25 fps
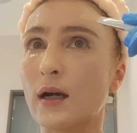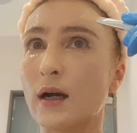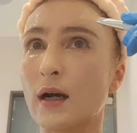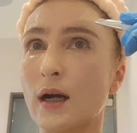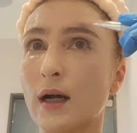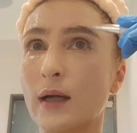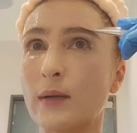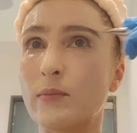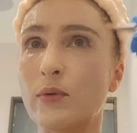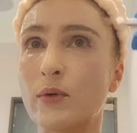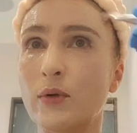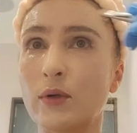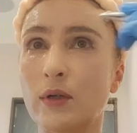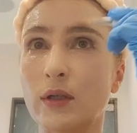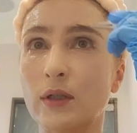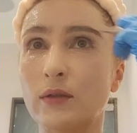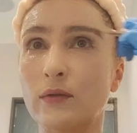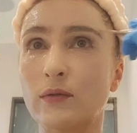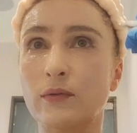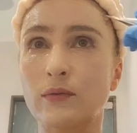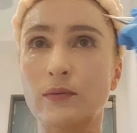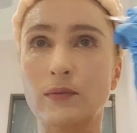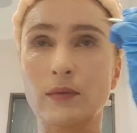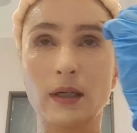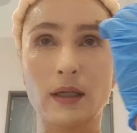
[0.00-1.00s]
I bought
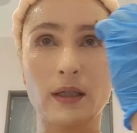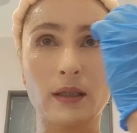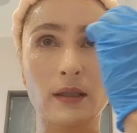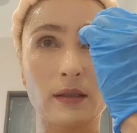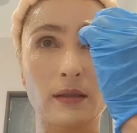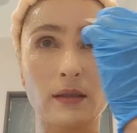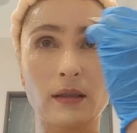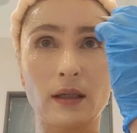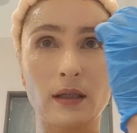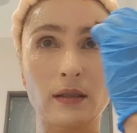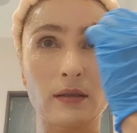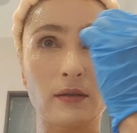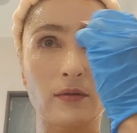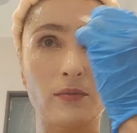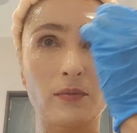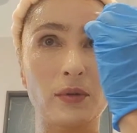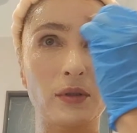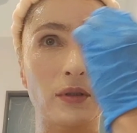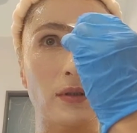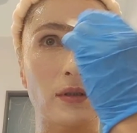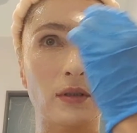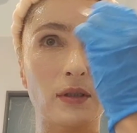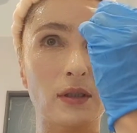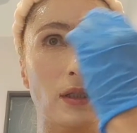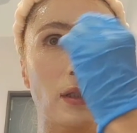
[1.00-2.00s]
it and it's
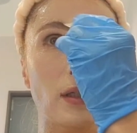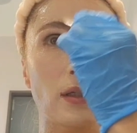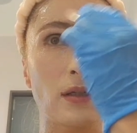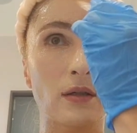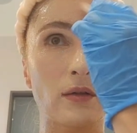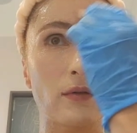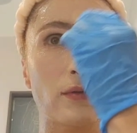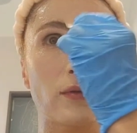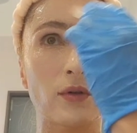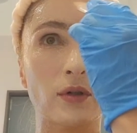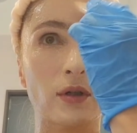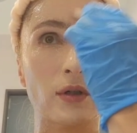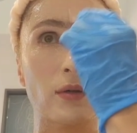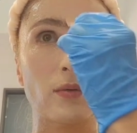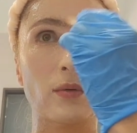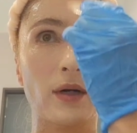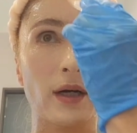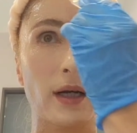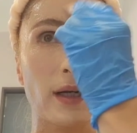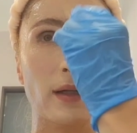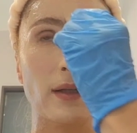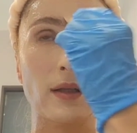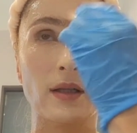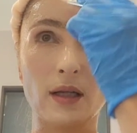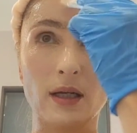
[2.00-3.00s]
been sitting for a
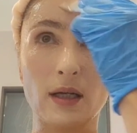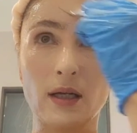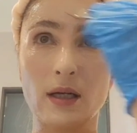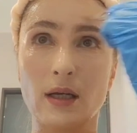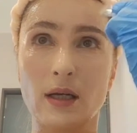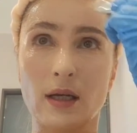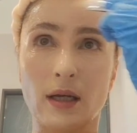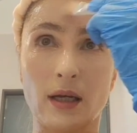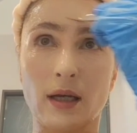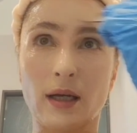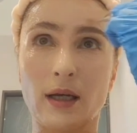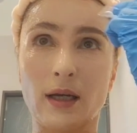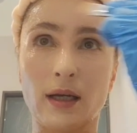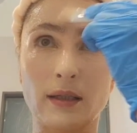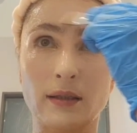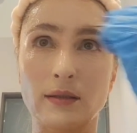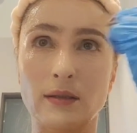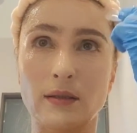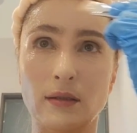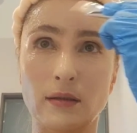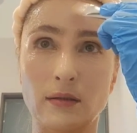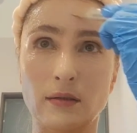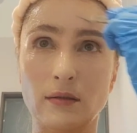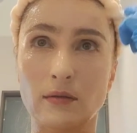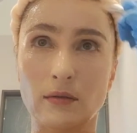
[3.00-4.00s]
while,
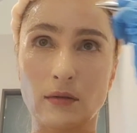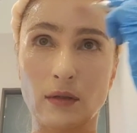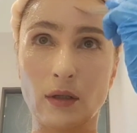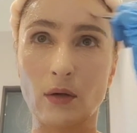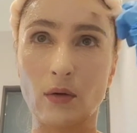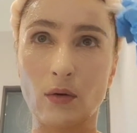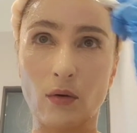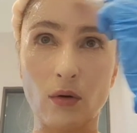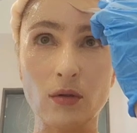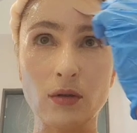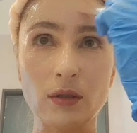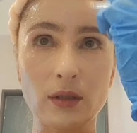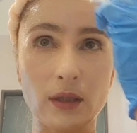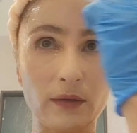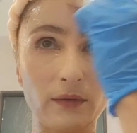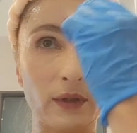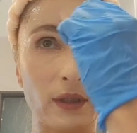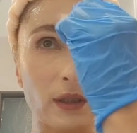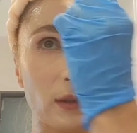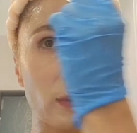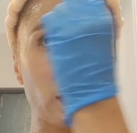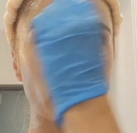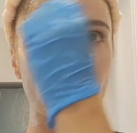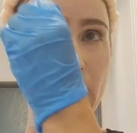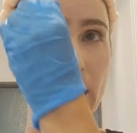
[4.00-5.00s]
and they all have
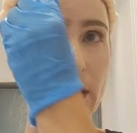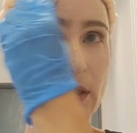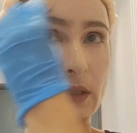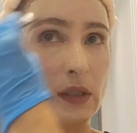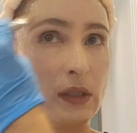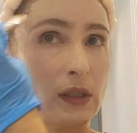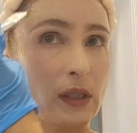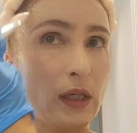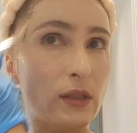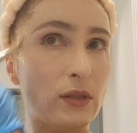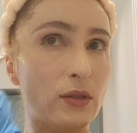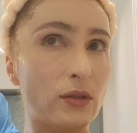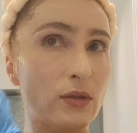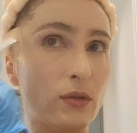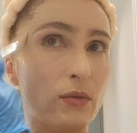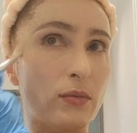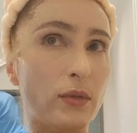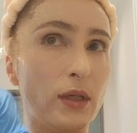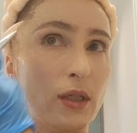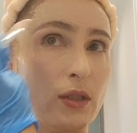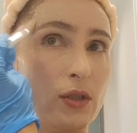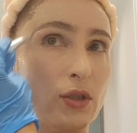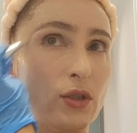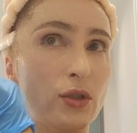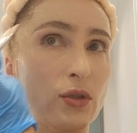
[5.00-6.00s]
expiry days. So
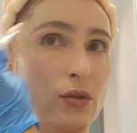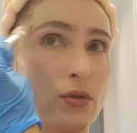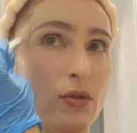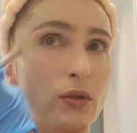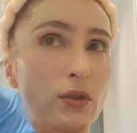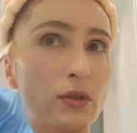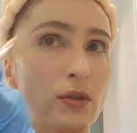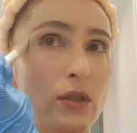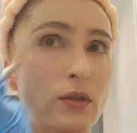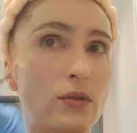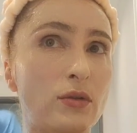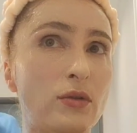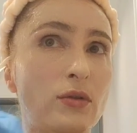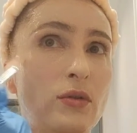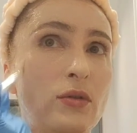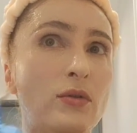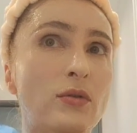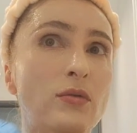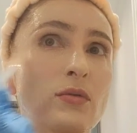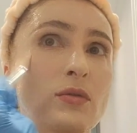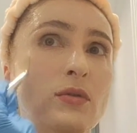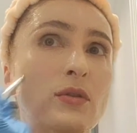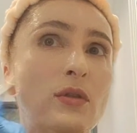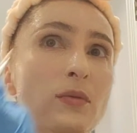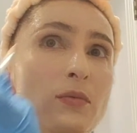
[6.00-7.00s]
make sure that you
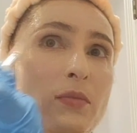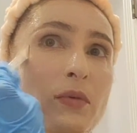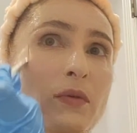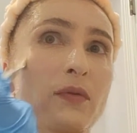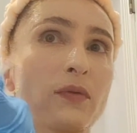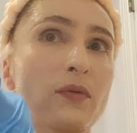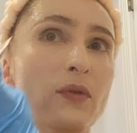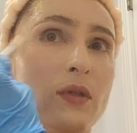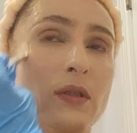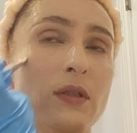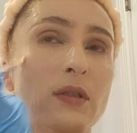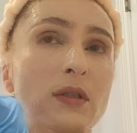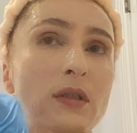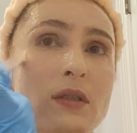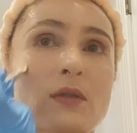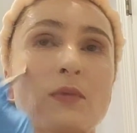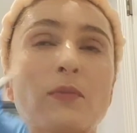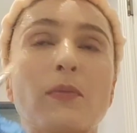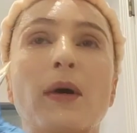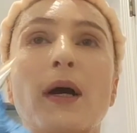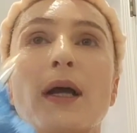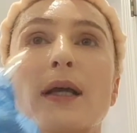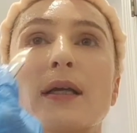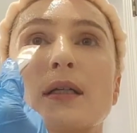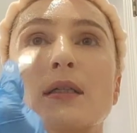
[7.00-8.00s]
use it before it's
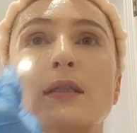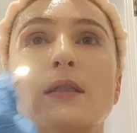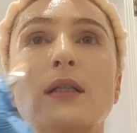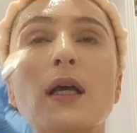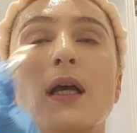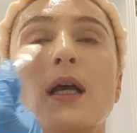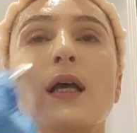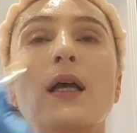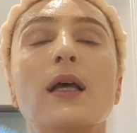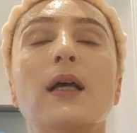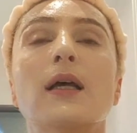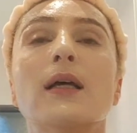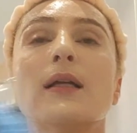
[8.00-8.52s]
expired.